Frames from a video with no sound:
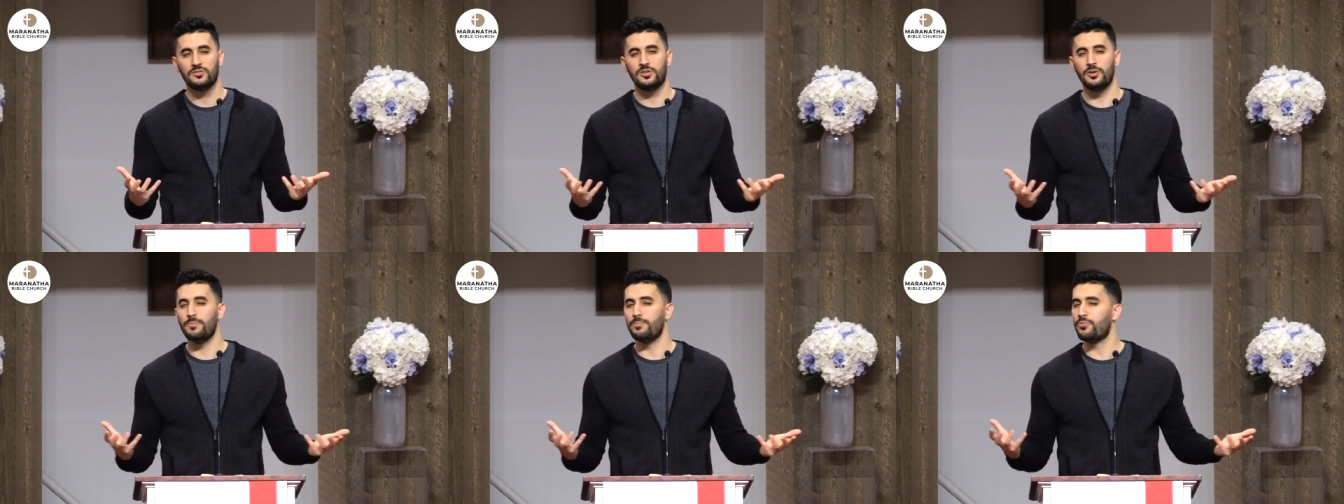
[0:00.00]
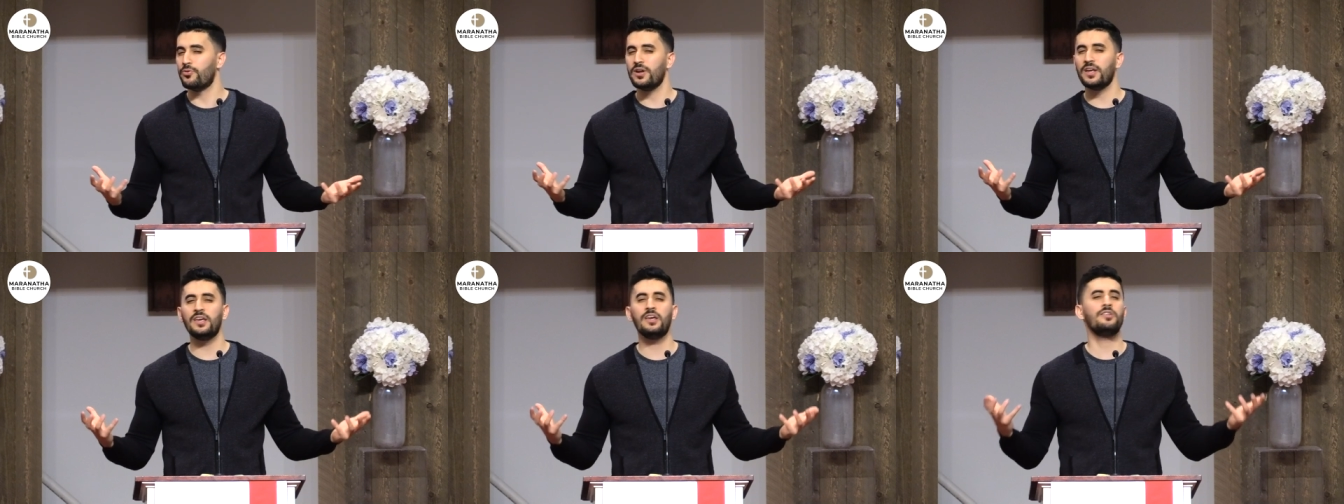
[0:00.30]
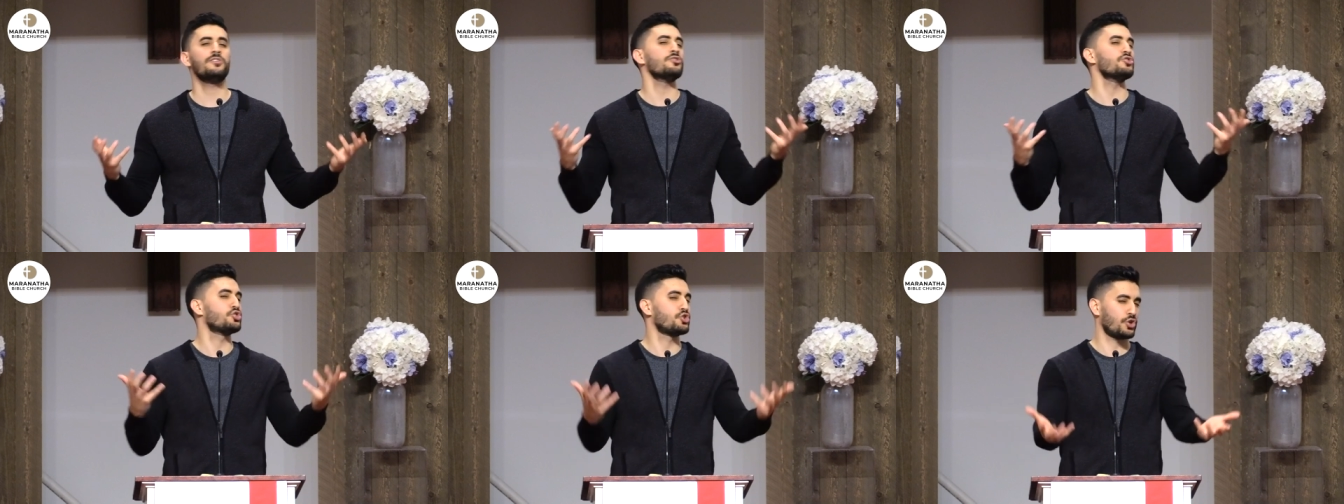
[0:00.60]
to
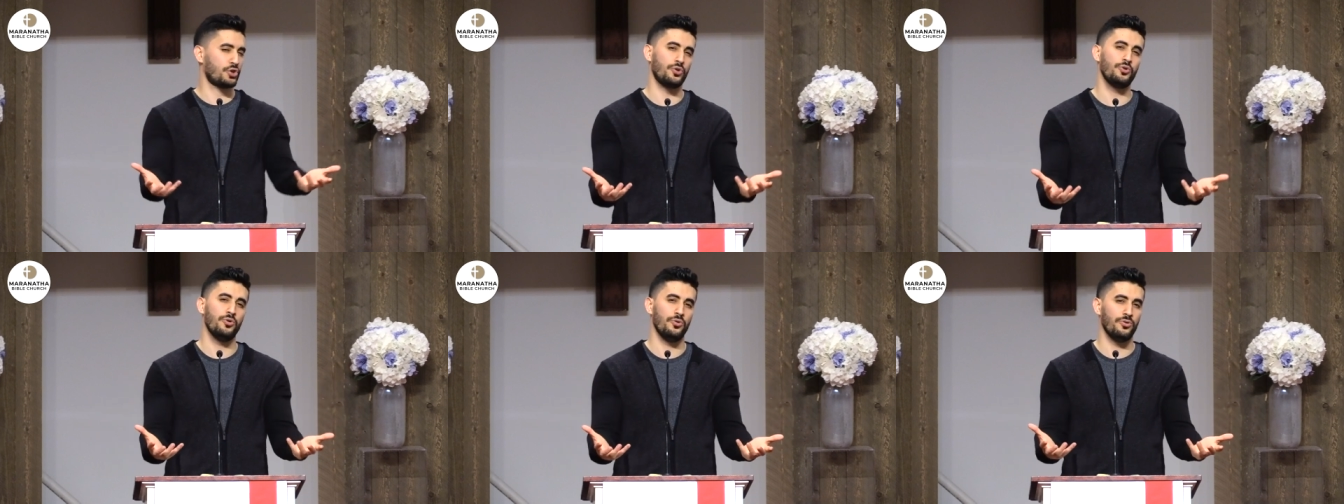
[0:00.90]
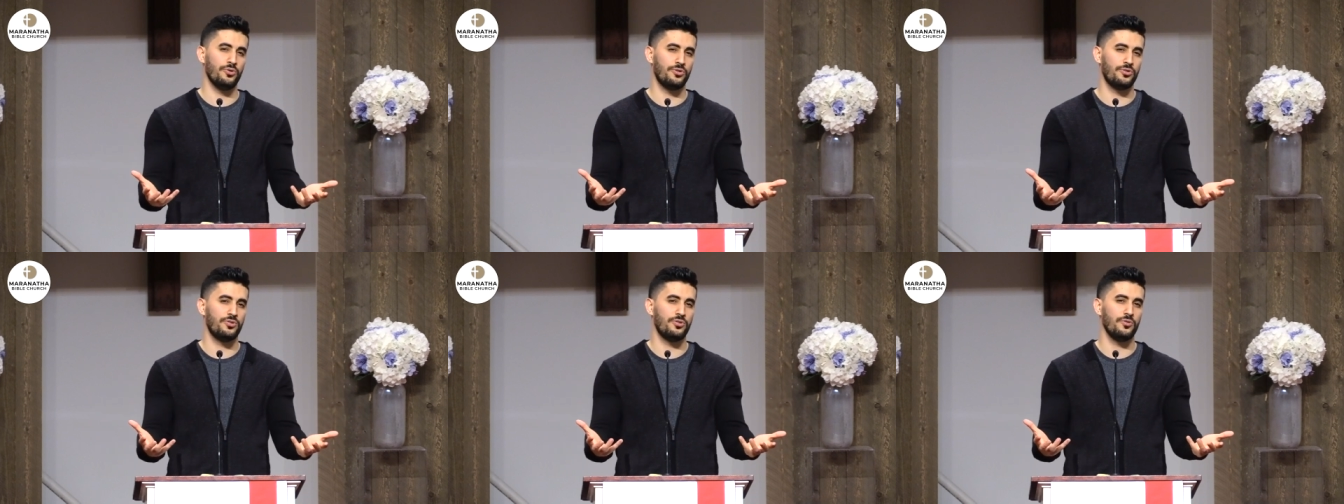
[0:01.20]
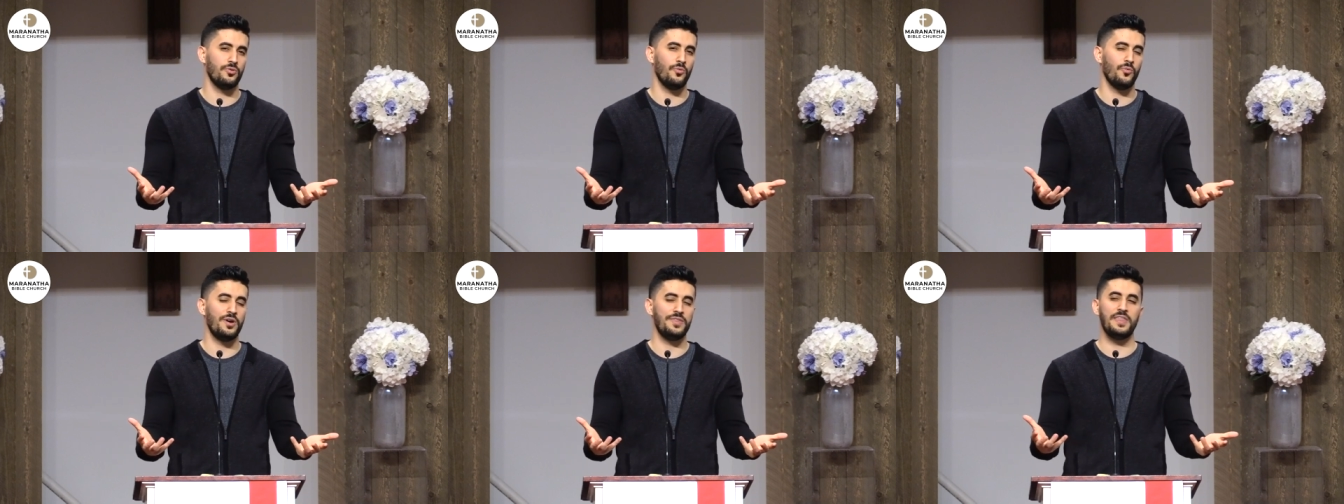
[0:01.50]
bringing the truth
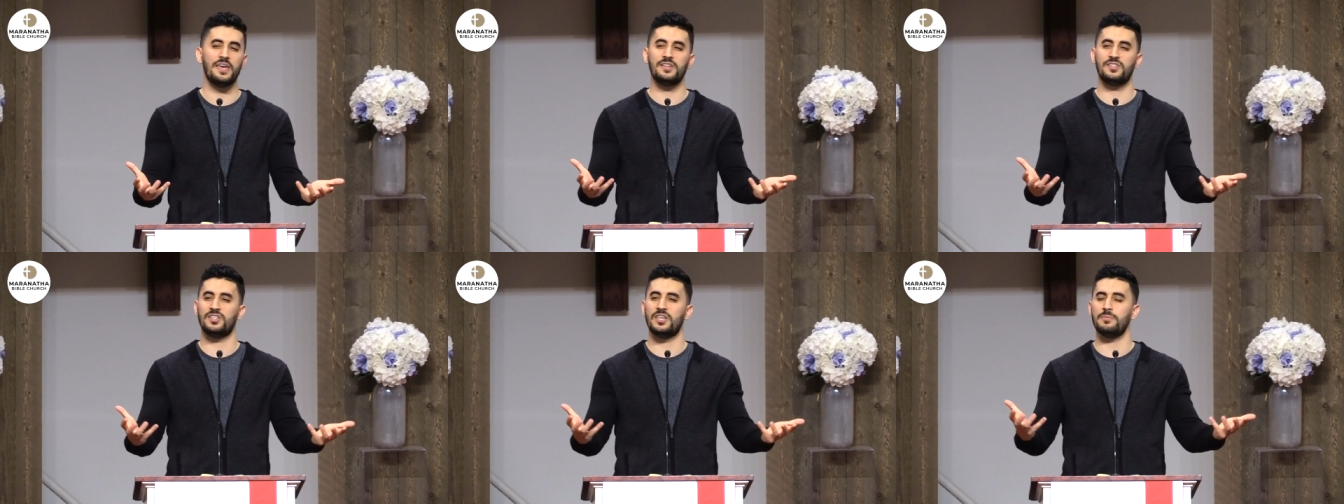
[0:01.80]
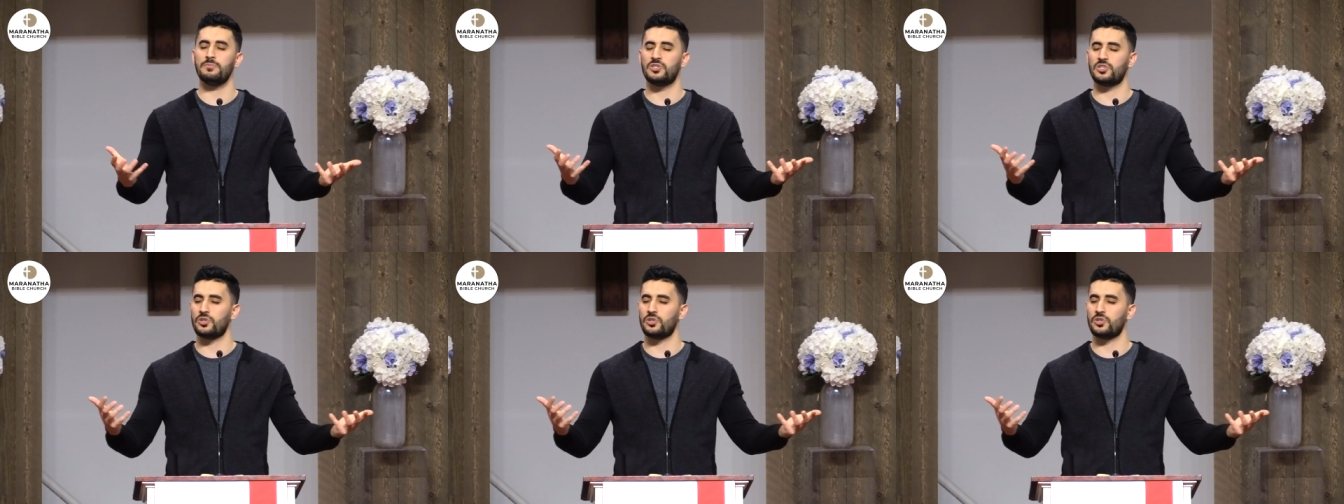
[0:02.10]
when they seem